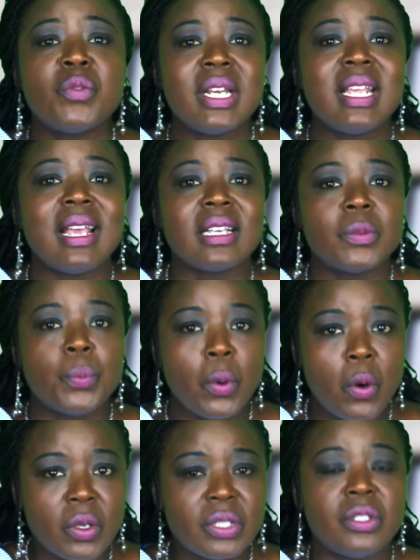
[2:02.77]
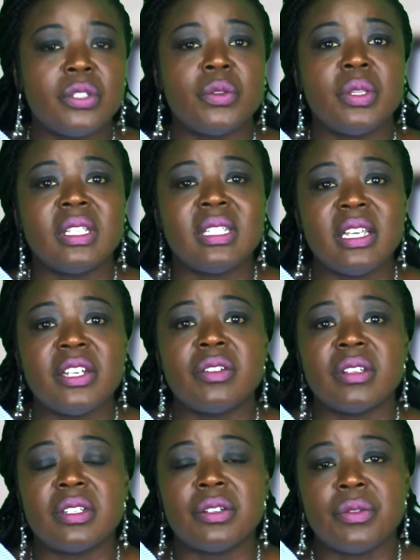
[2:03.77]
really exposed to this
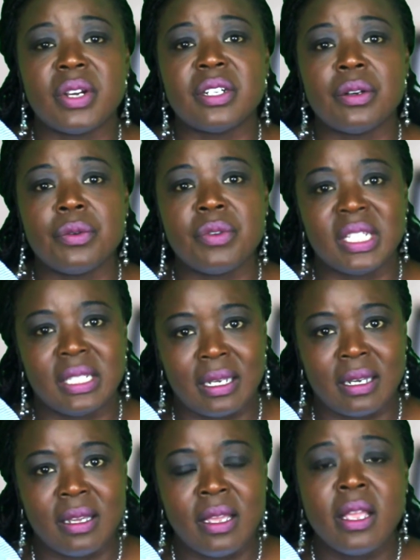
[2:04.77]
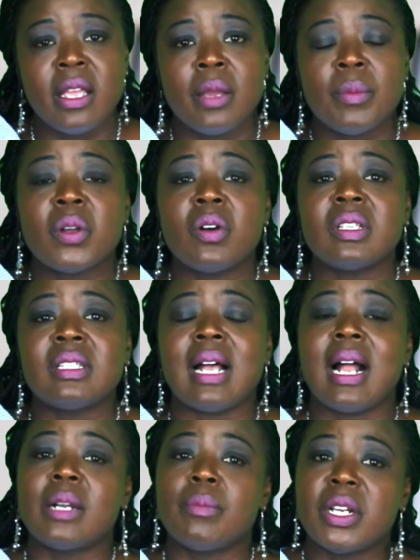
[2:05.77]
interest rate risk, because
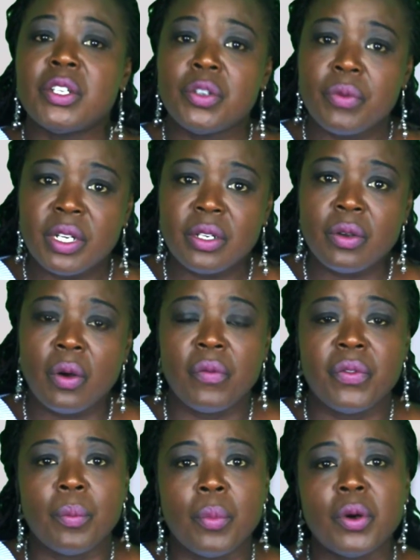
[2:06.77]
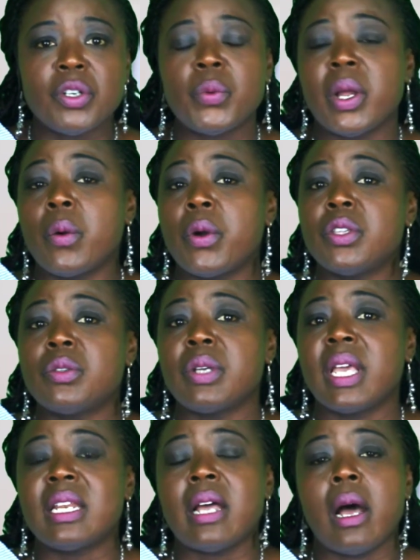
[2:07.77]
at maturity of the bond, we are going to
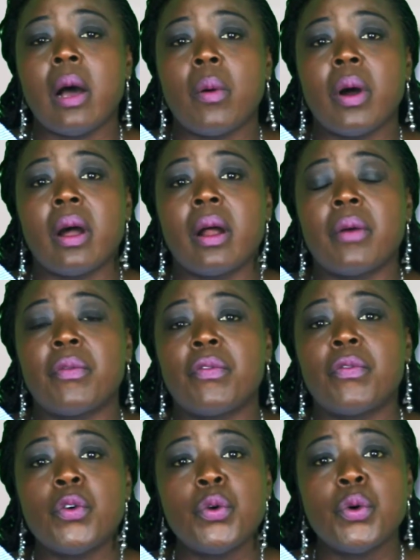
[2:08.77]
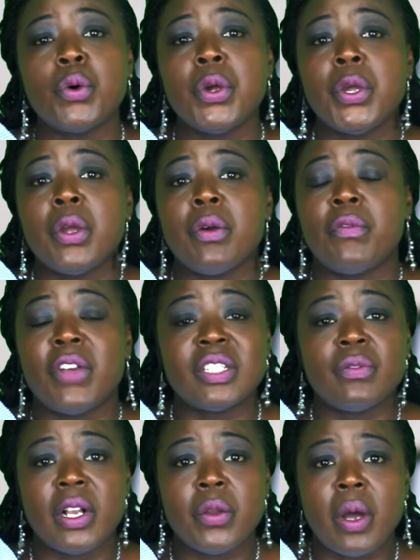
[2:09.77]
get our full
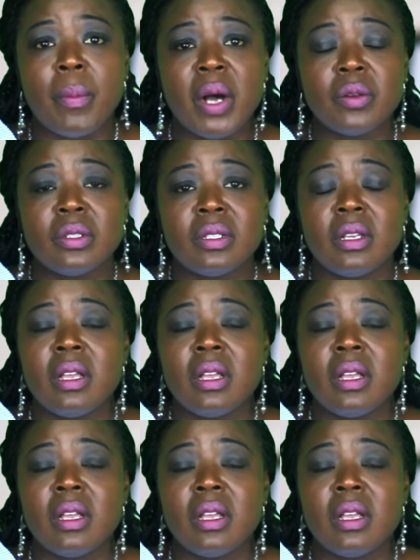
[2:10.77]
face value amount,